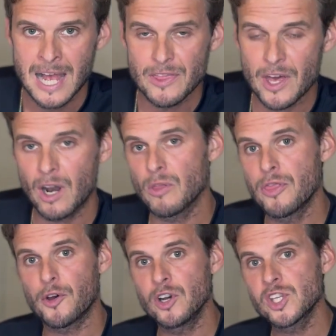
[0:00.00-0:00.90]
Then on the
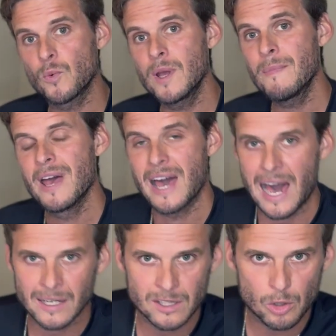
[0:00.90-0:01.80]
third swim,
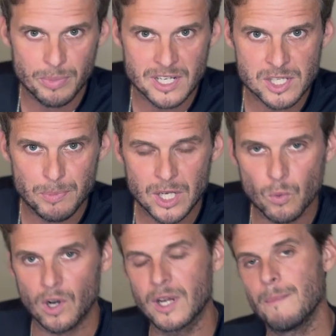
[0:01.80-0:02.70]
add a little bit of speed
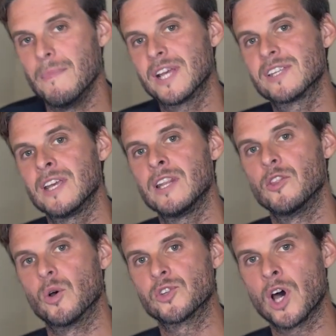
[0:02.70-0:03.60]
work. Mix in
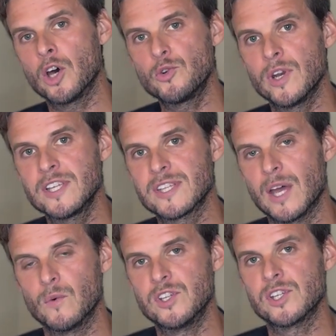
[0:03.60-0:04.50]
those hundreds that
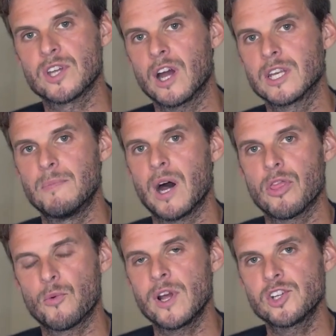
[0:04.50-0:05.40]
we just talked about,
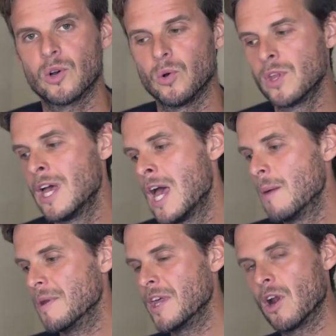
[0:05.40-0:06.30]
threshold,
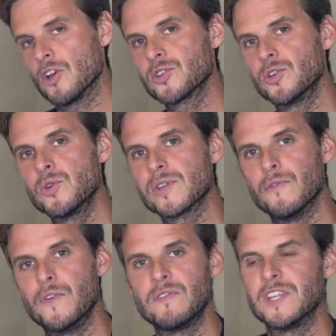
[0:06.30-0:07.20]
but then also do some
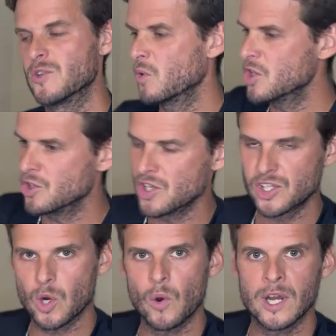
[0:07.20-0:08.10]
50s where you're just
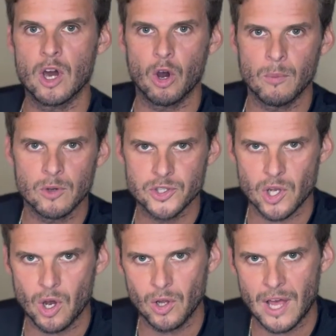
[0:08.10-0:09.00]
going almost
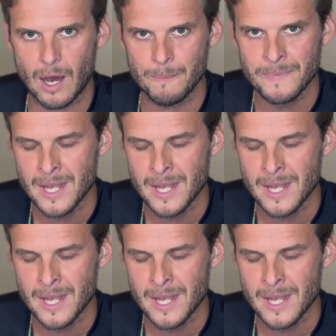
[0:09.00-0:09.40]
all out.